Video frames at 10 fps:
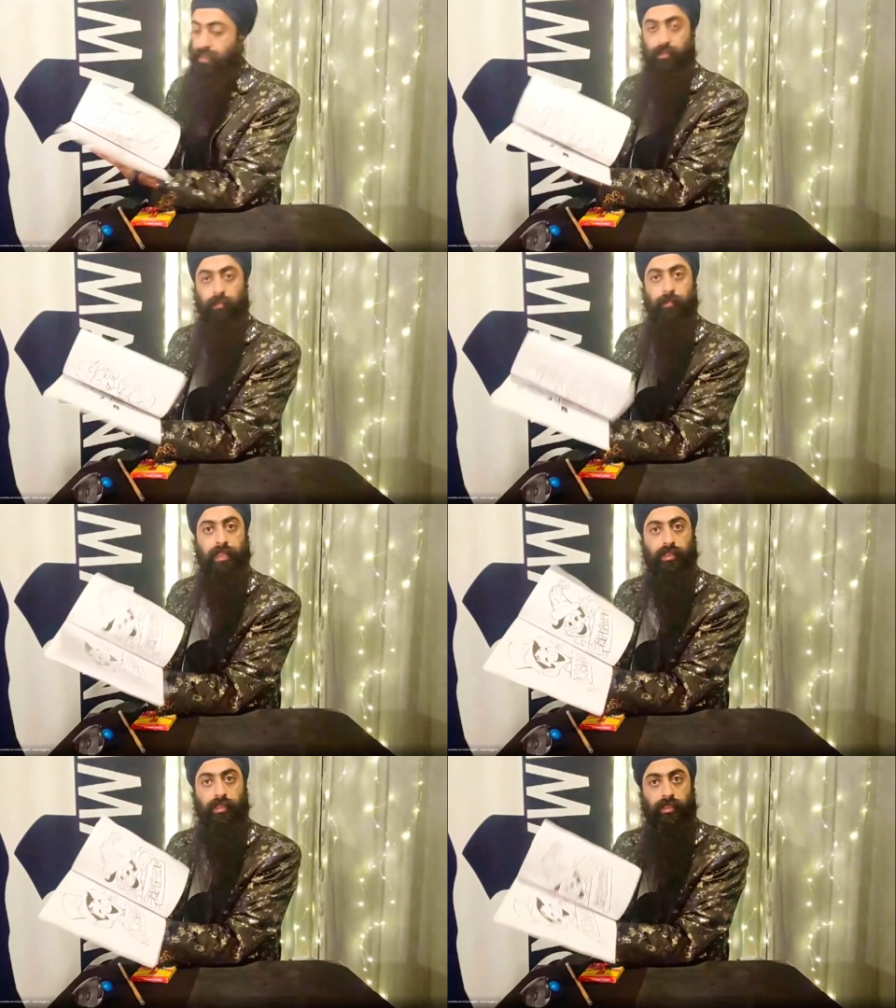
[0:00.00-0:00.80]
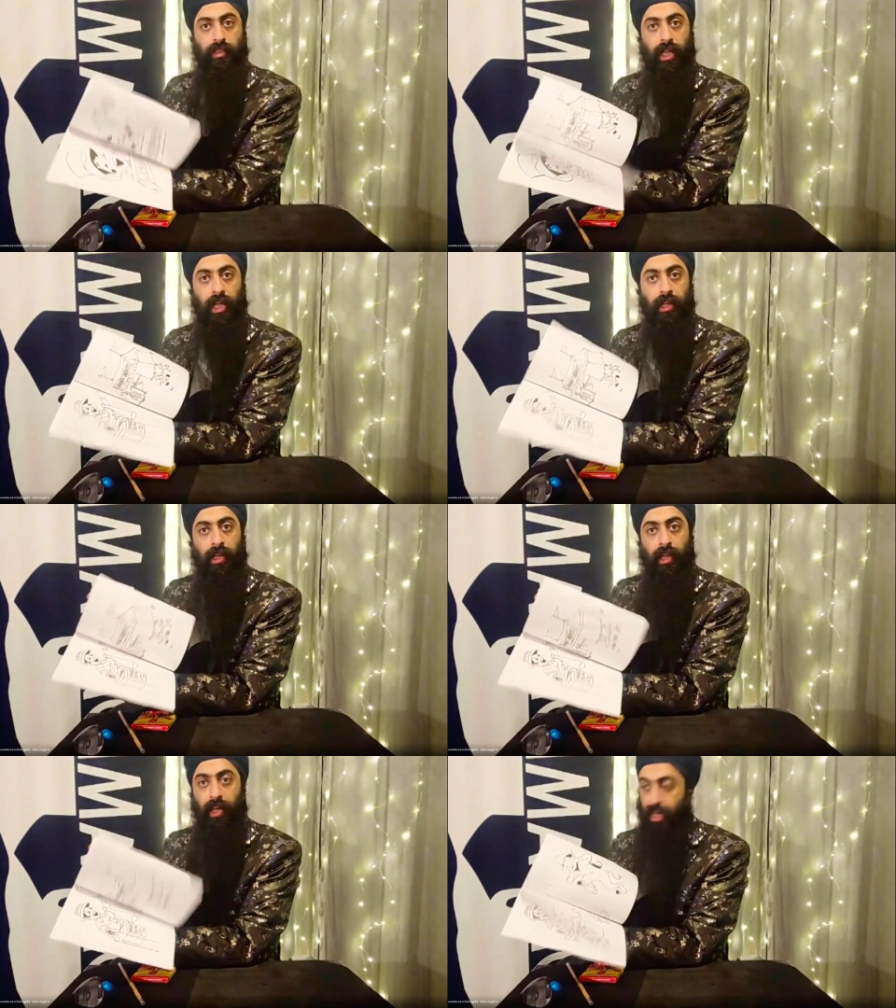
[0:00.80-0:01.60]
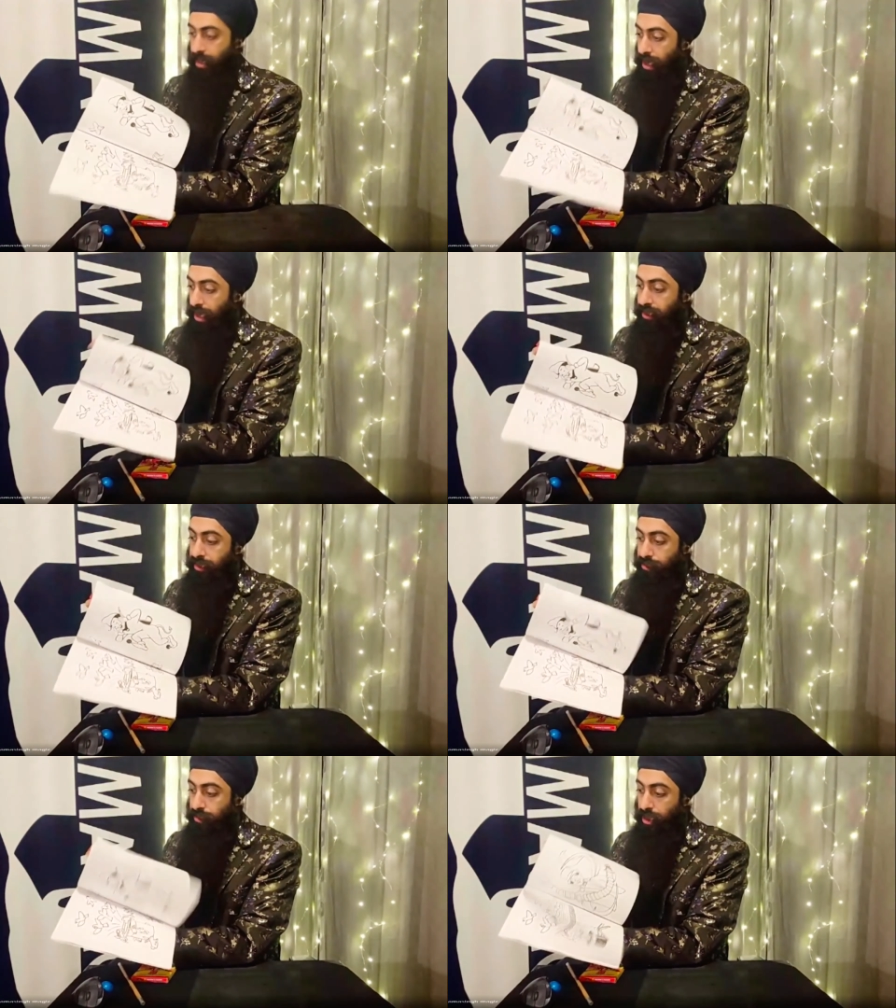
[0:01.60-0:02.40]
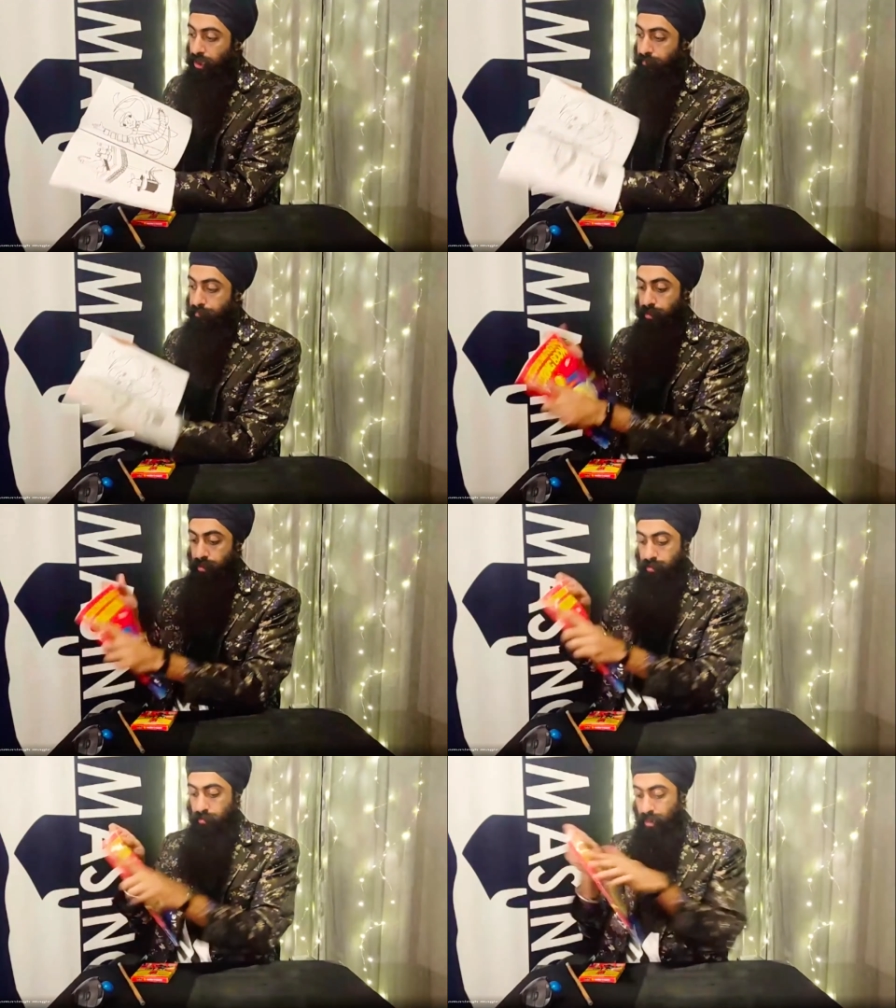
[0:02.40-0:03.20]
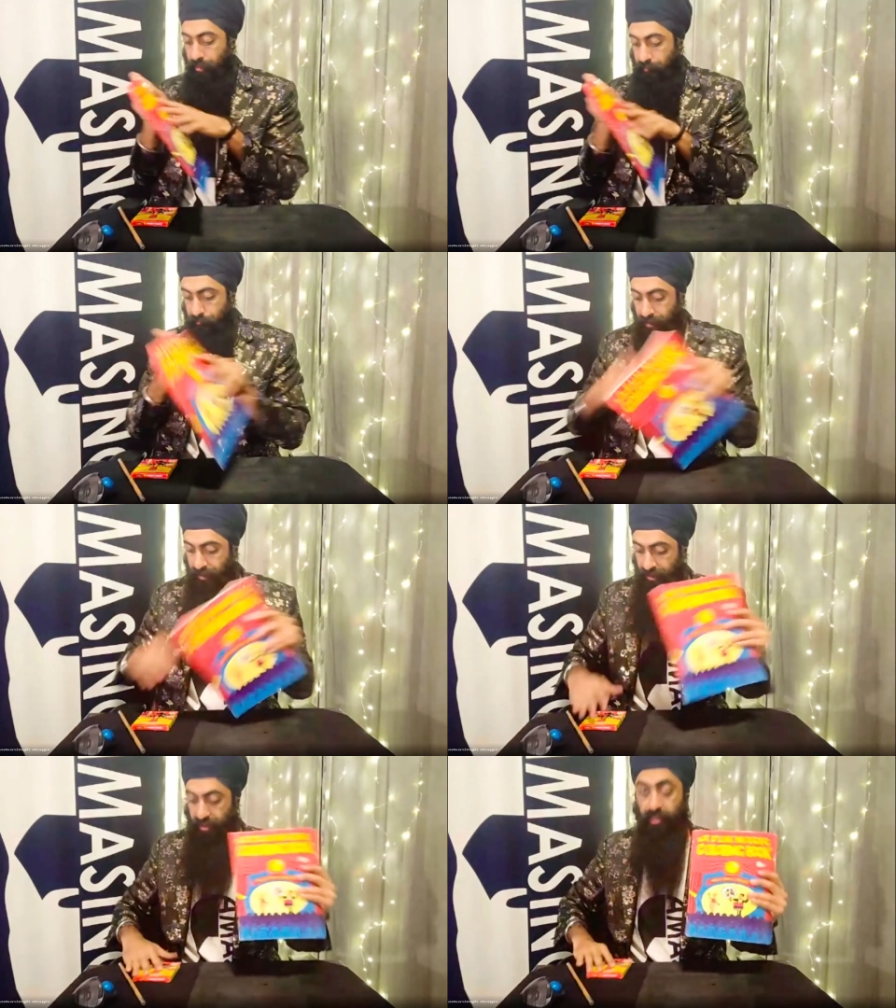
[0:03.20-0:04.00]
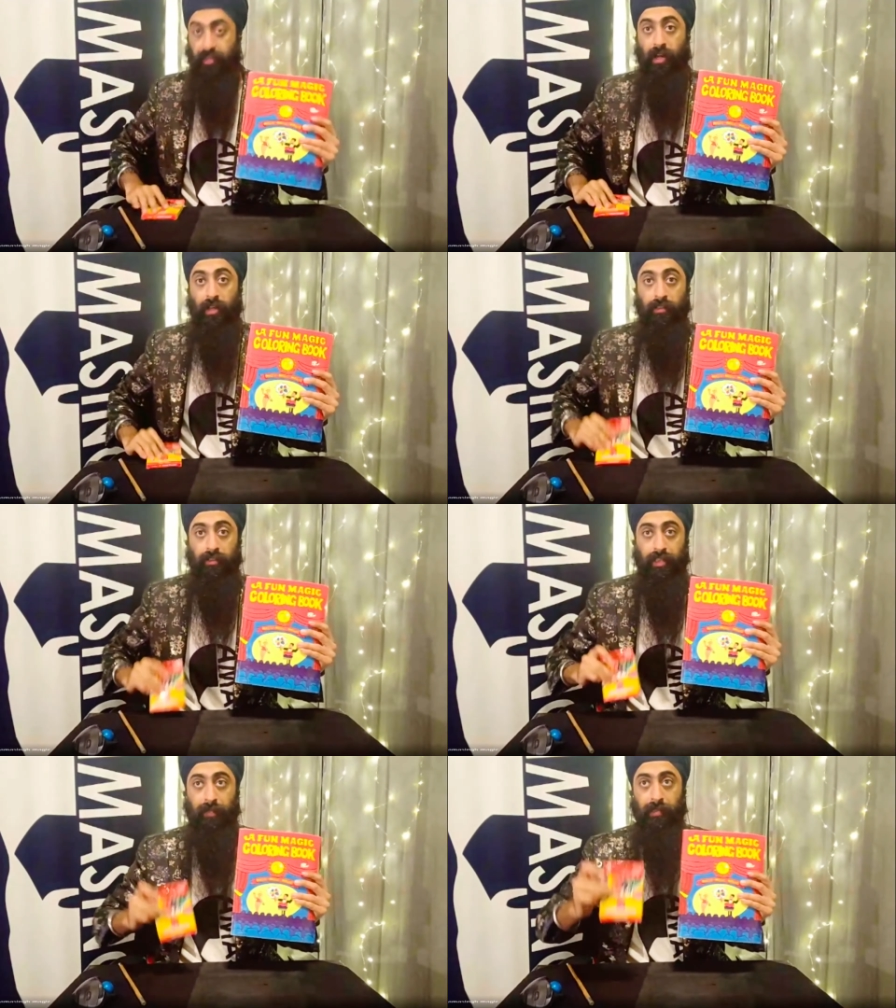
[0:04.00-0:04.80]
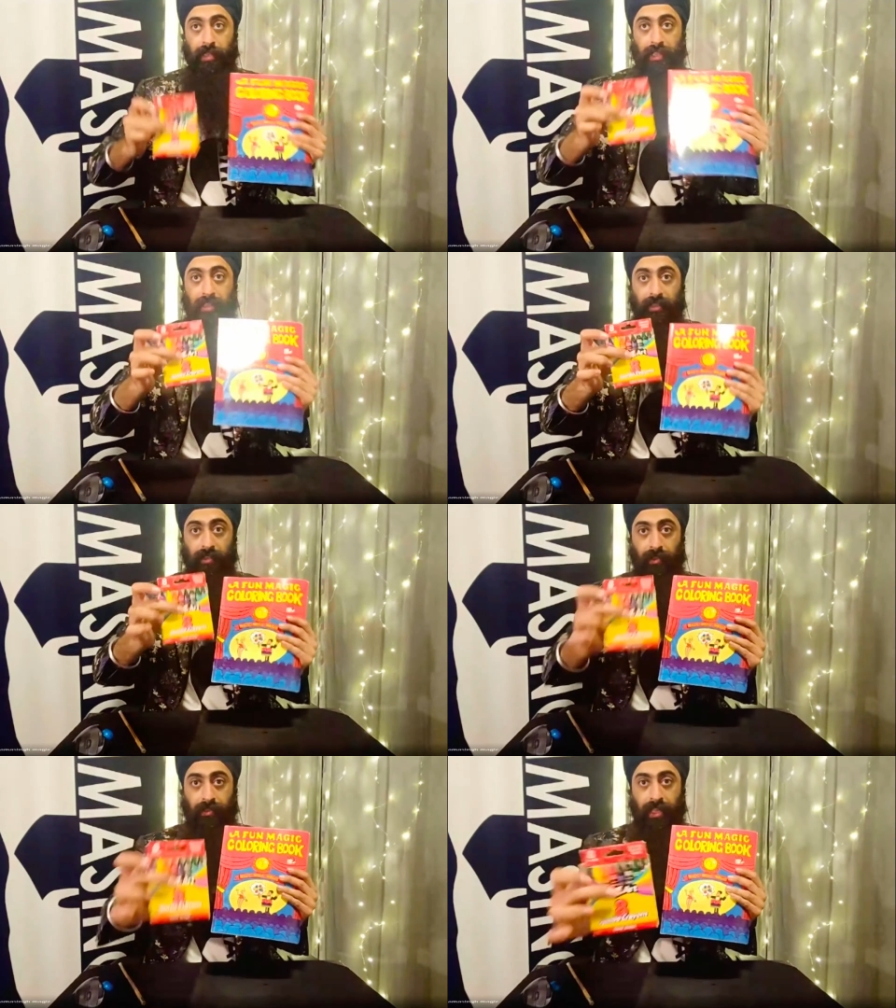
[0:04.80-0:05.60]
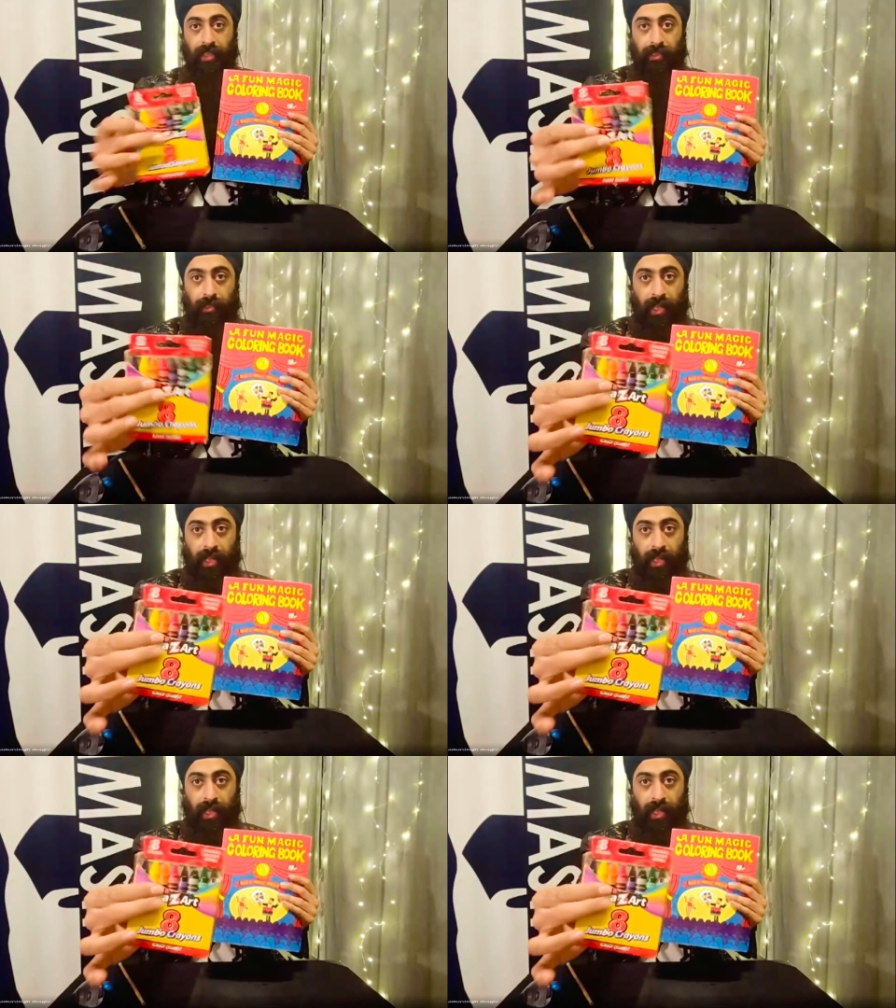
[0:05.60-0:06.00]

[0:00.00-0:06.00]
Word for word: magical pictures today, and I need your help to help me color them in. Okay,